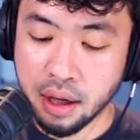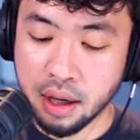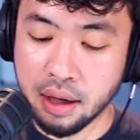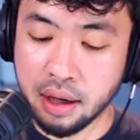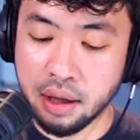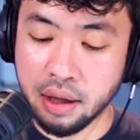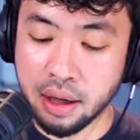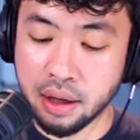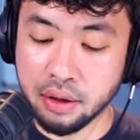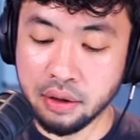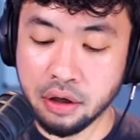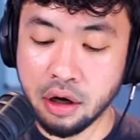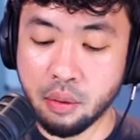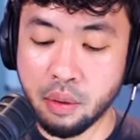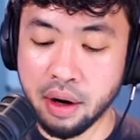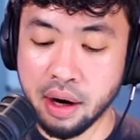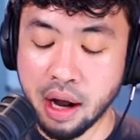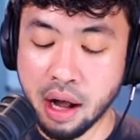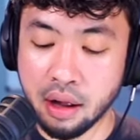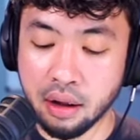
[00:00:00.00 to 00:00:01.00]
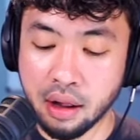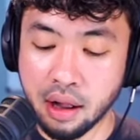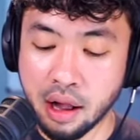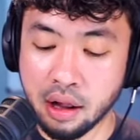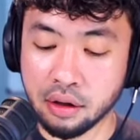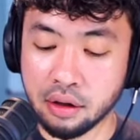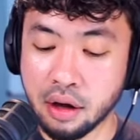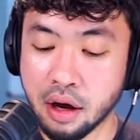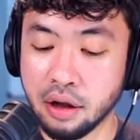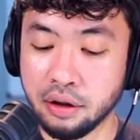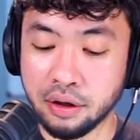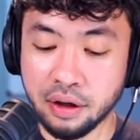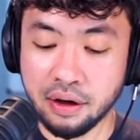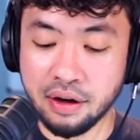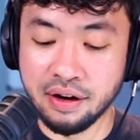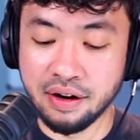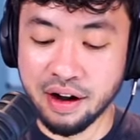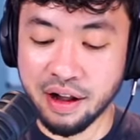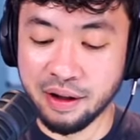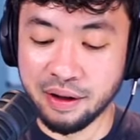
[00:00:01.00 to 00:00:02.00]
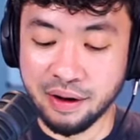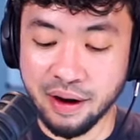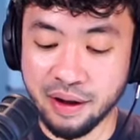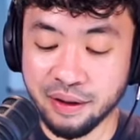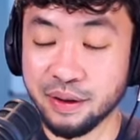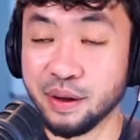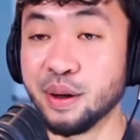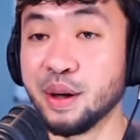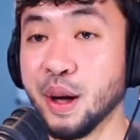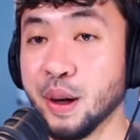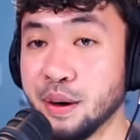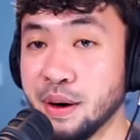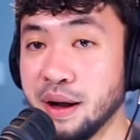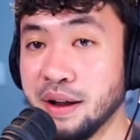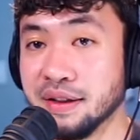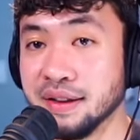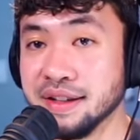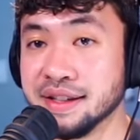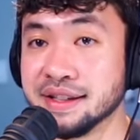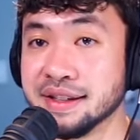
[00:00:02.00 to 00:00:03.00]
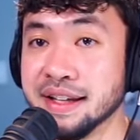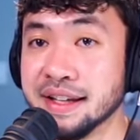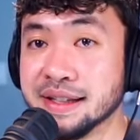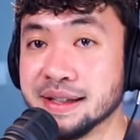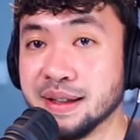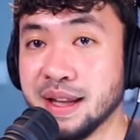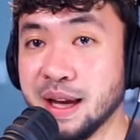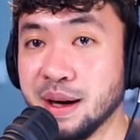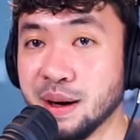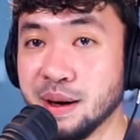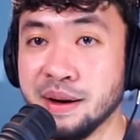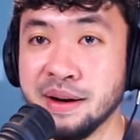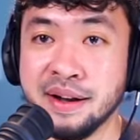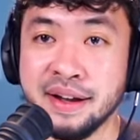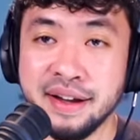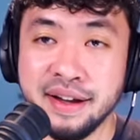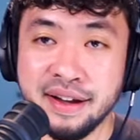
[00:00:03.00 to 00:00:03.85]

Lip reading: And don't worry, I'll color code all these things later.